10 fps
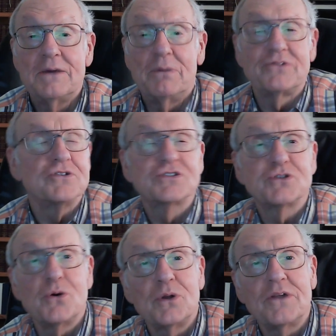but the
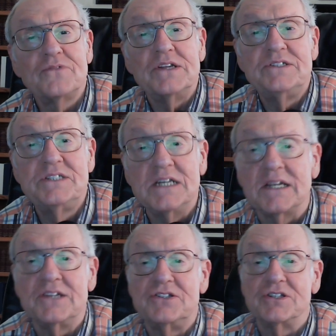soul of the
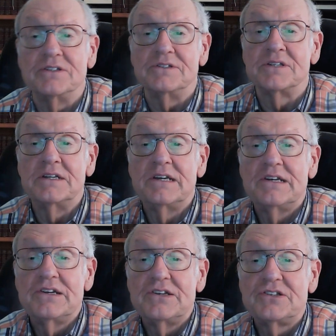diligent
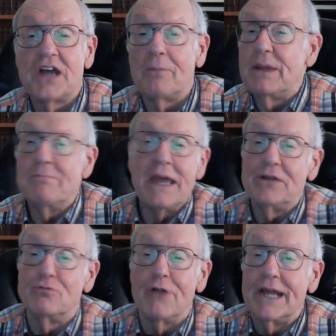shall be
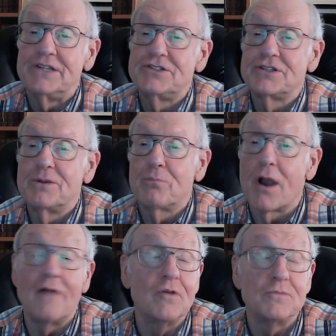made rich."
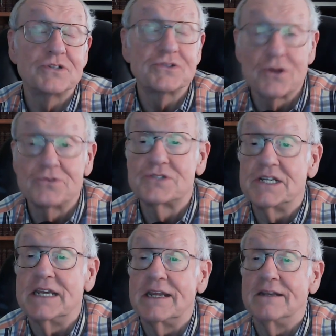Proverbs
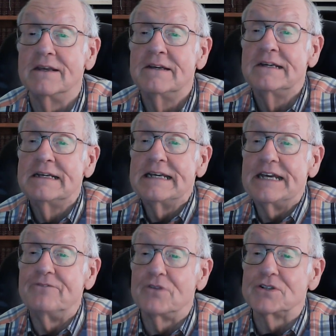13
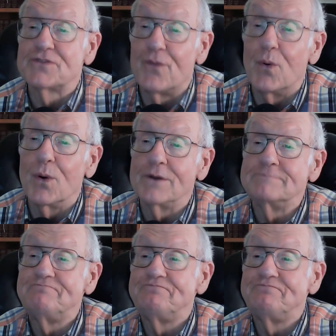and verse 4.